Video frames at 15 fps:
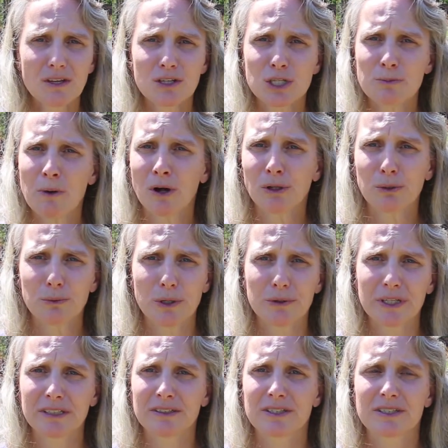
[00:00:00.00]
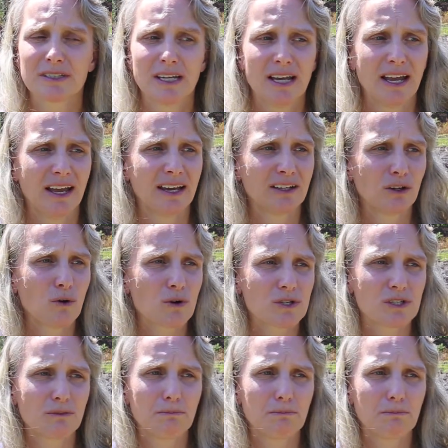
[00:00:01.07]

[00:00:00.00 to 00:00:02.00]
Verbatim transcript: smaller rodents, and of course a